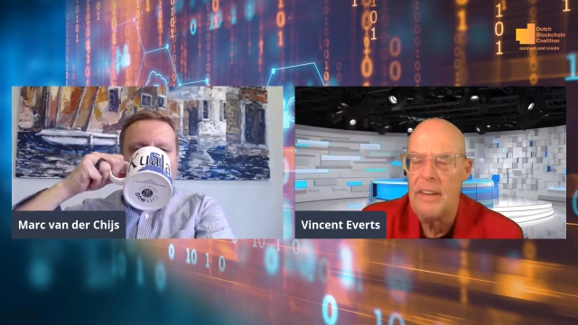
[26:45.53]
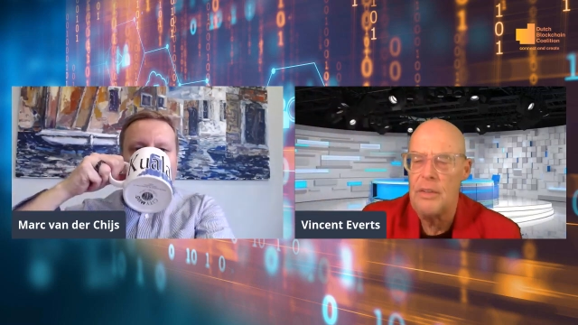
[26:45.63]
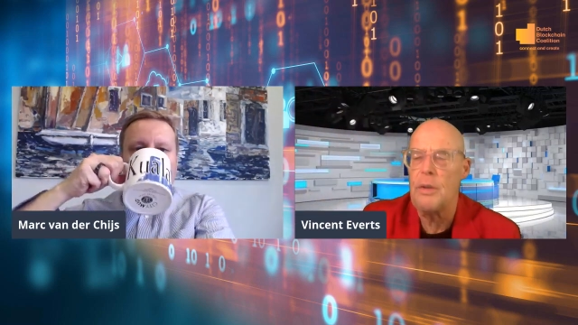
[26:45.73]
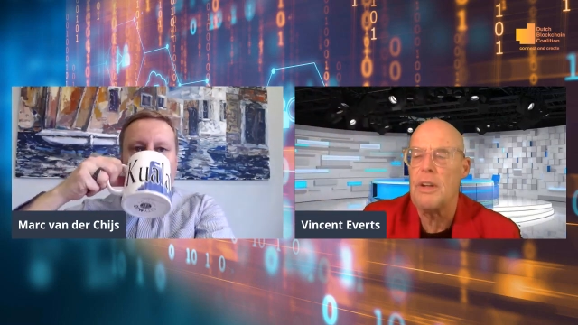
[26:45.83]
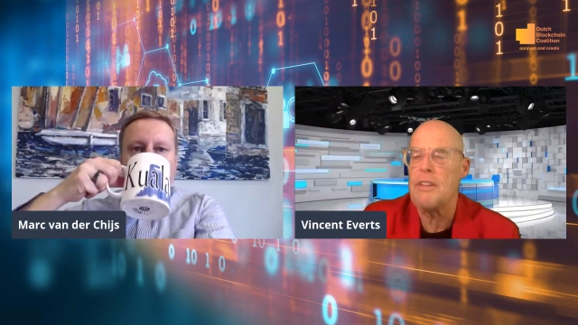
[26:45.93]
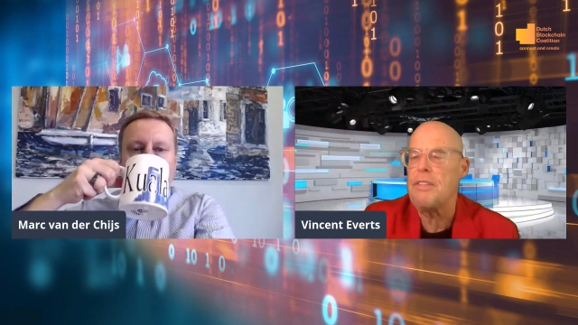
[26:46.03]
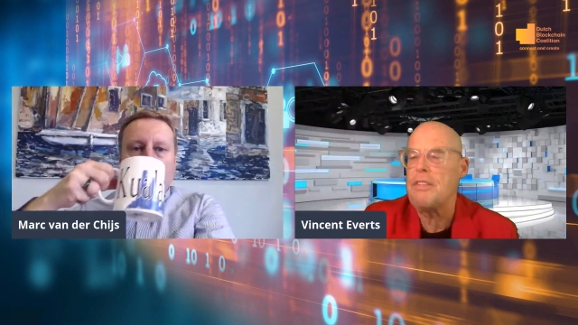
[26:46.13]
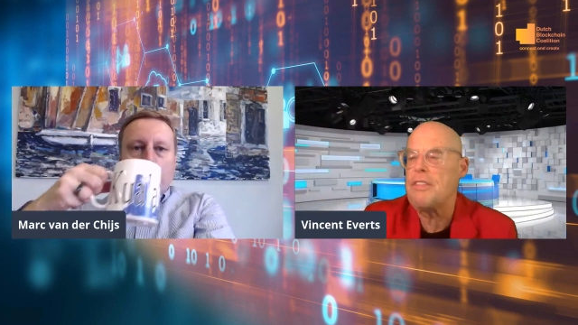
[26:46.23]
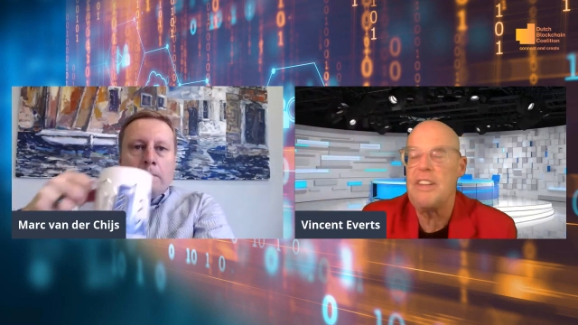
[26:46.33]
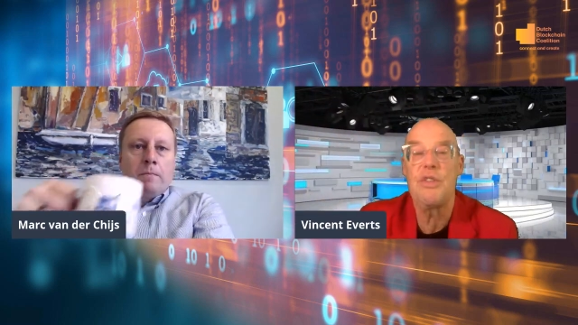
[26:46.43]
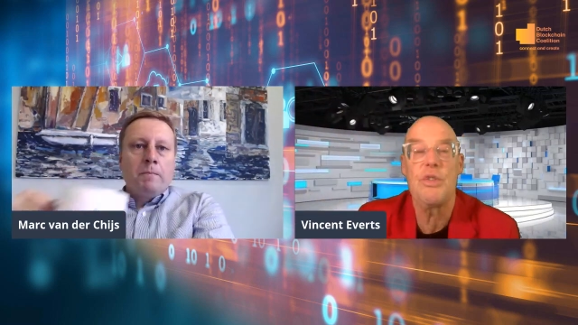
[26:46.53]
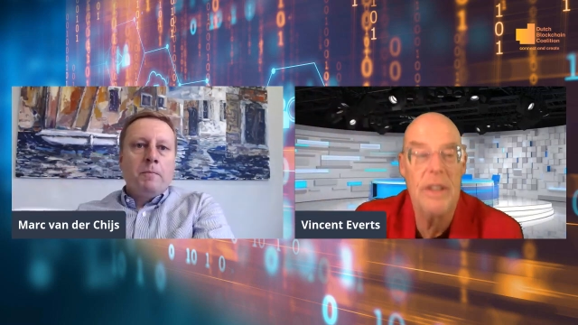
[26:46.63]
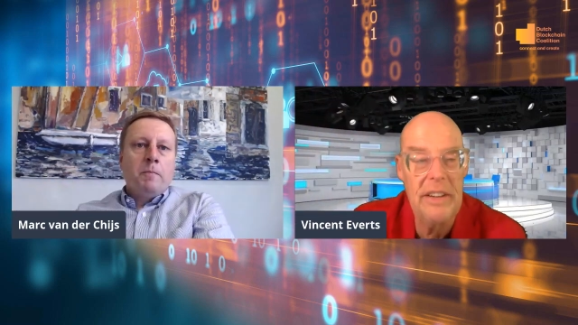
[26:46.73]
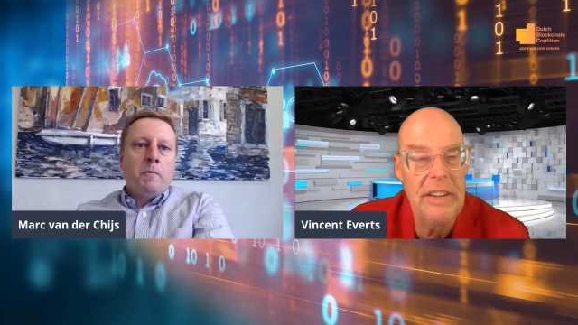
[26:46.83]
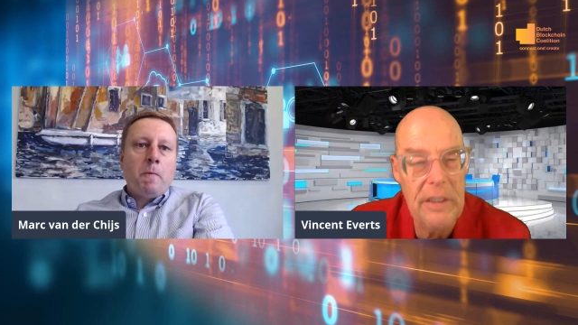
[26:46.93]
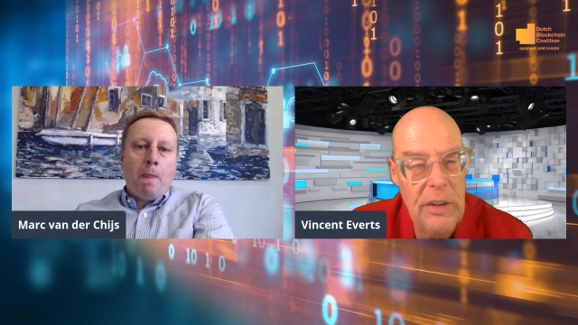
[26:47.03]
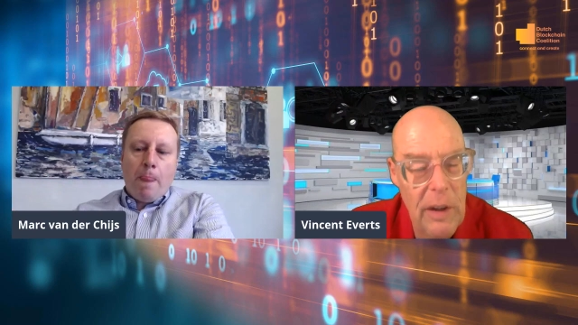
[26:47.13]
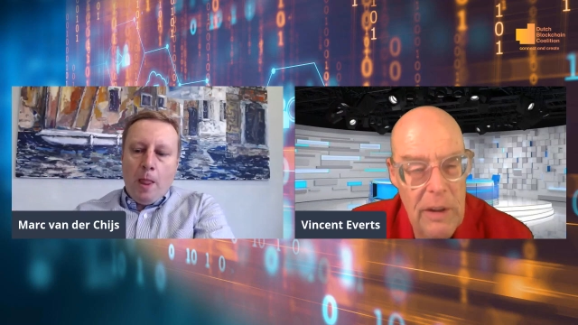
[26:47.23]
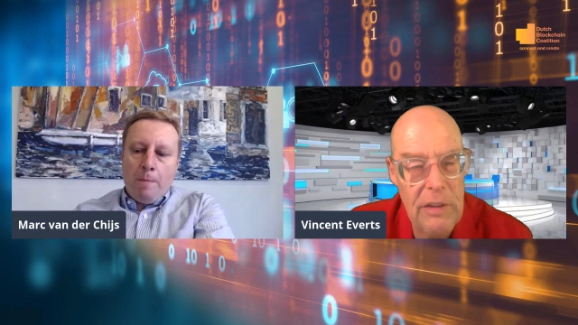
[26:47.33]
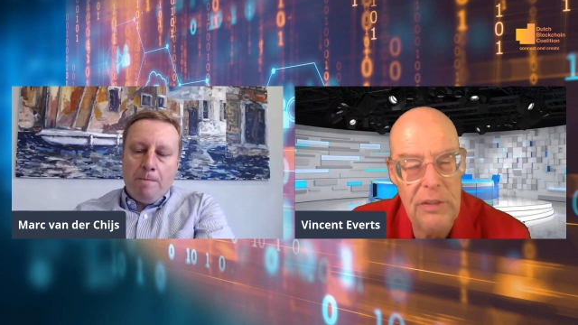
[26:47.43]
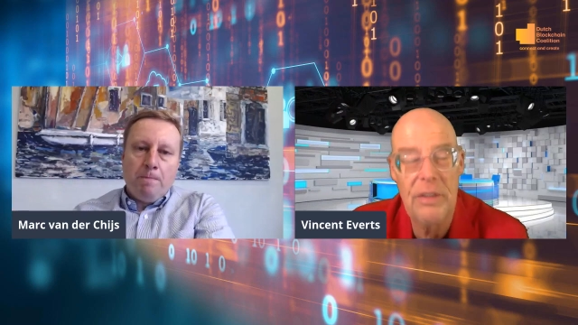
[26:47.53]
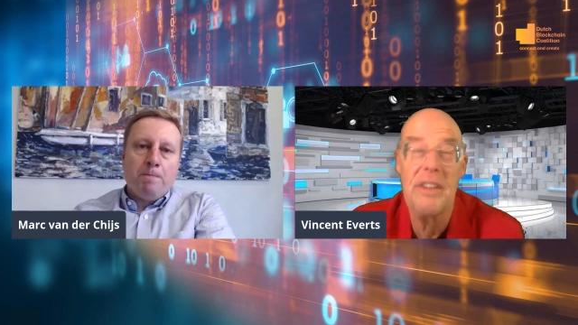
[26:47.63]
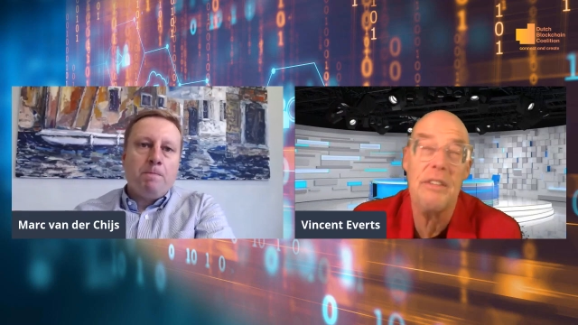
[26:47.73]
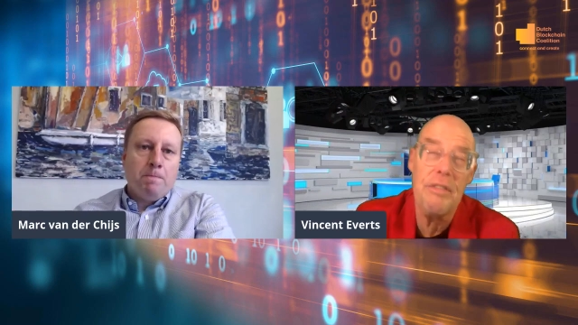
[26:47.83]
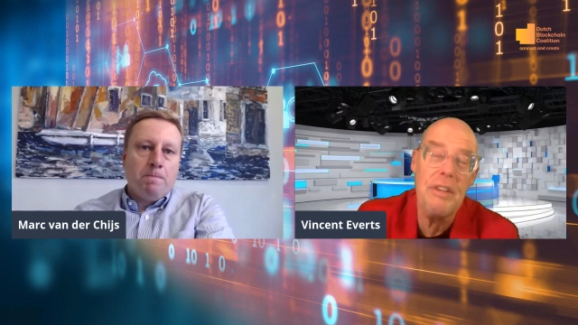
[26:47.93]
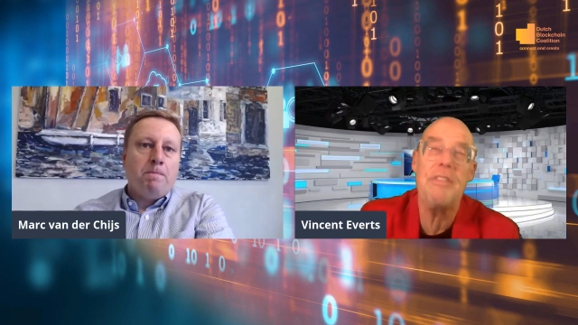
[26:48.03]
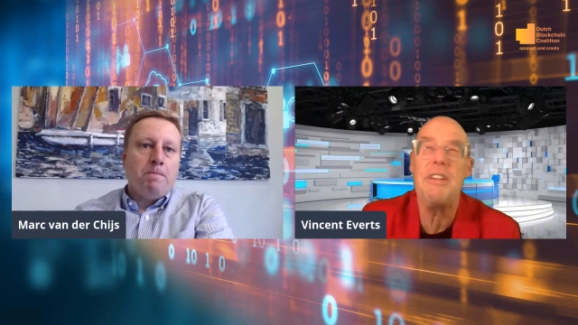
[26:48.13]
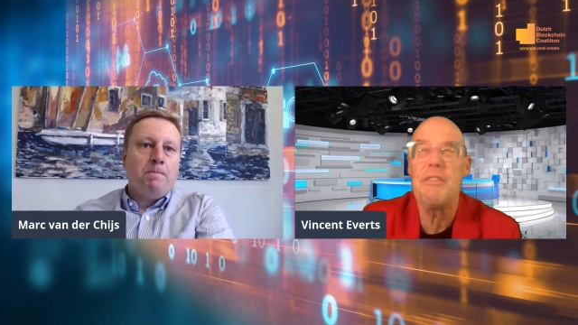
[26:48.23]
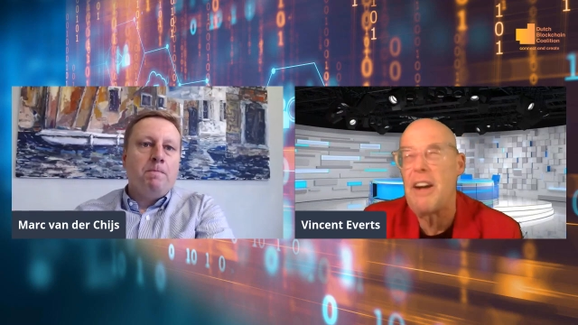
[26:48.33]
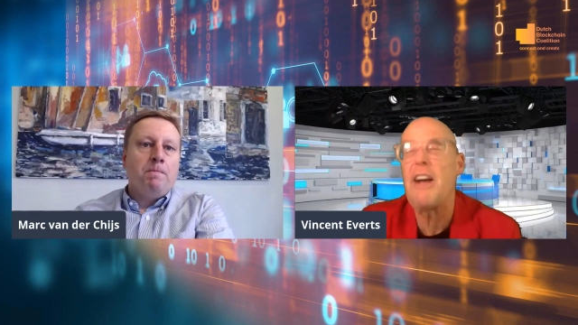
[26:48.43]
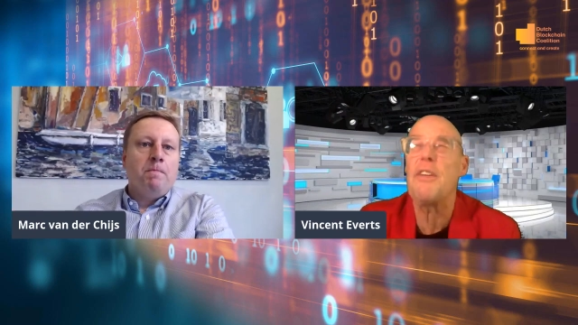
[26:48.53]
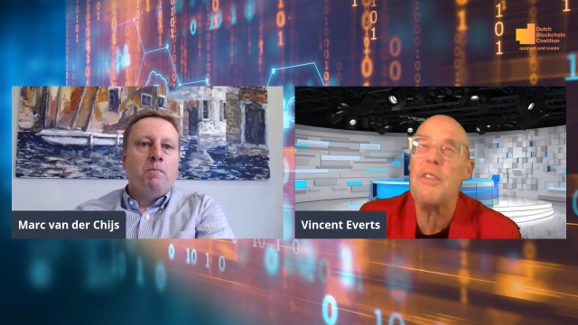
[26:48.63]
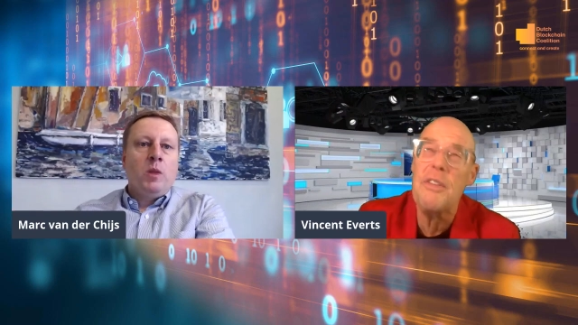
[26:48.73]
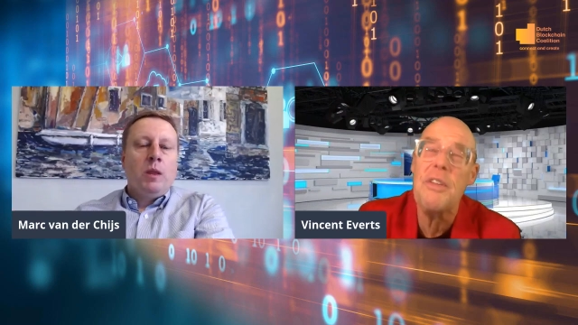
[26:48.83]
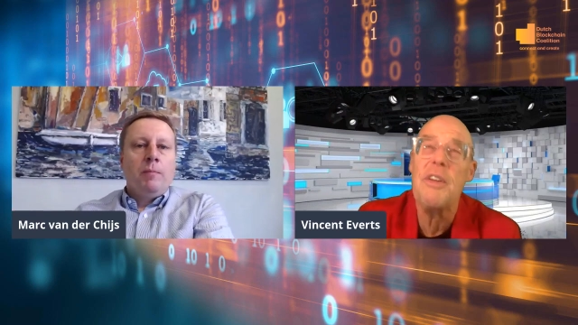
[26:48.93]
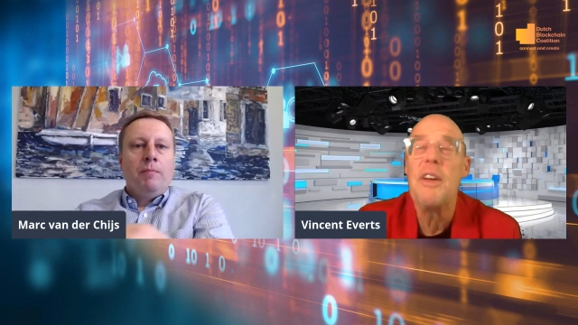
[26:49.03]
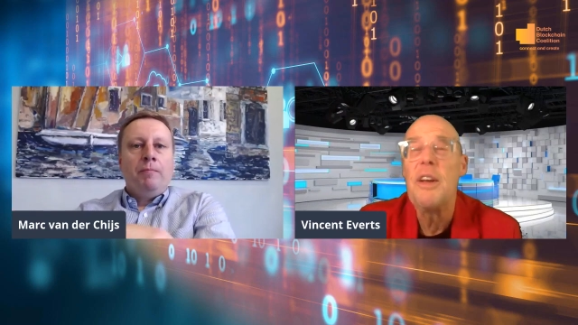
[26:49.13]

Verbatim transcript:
Speaker 1: 250 trillion dollars, 250 thousand